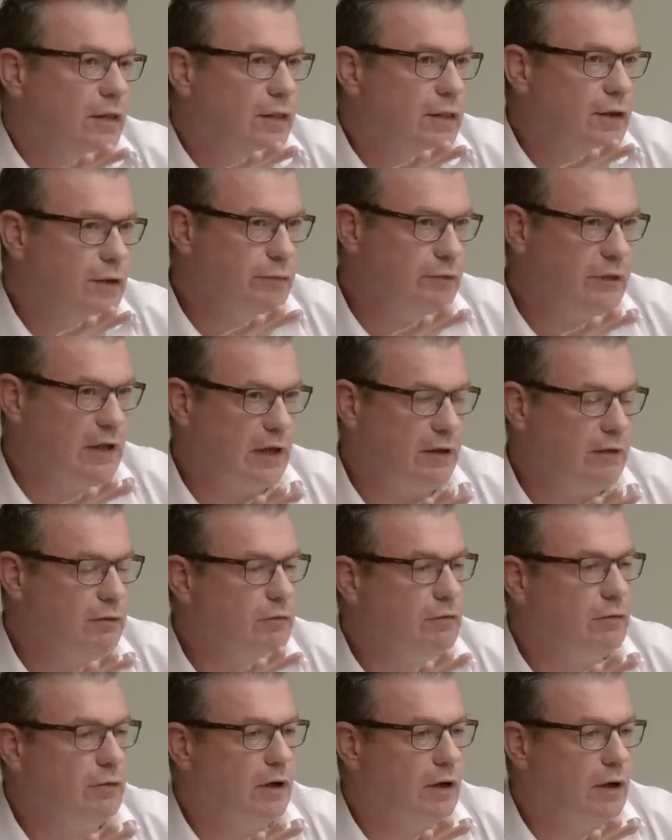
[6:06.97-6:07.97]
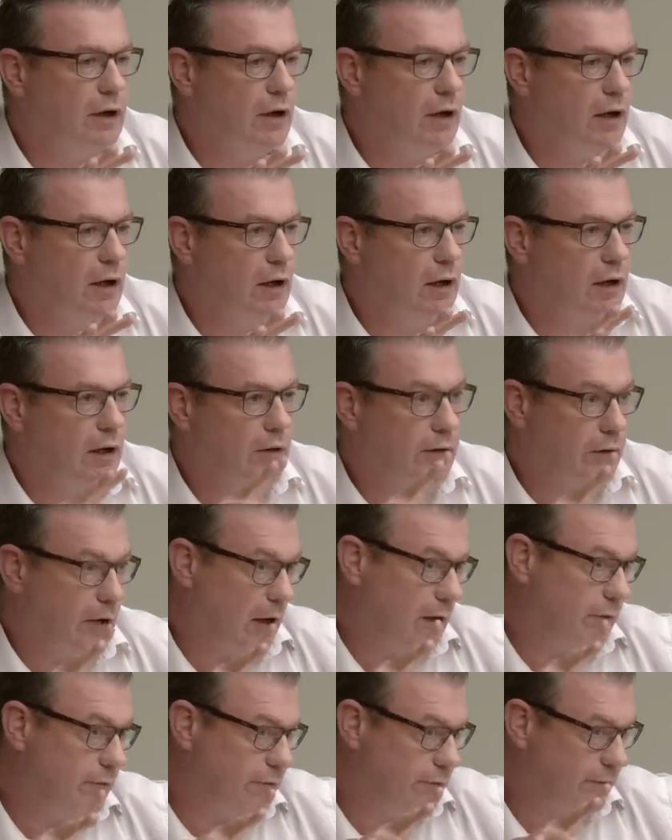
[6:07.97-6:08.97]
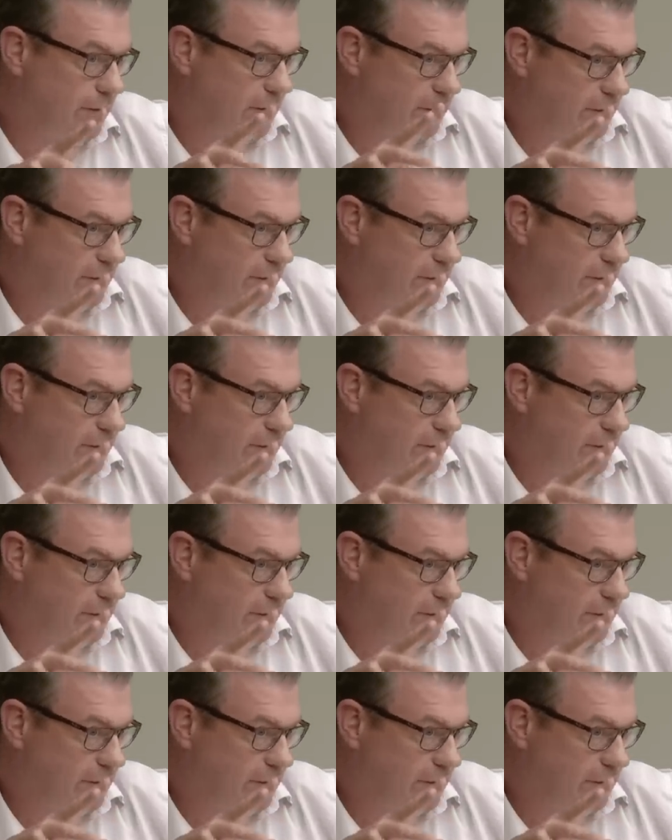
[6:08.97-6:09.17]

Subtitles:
do they do, or have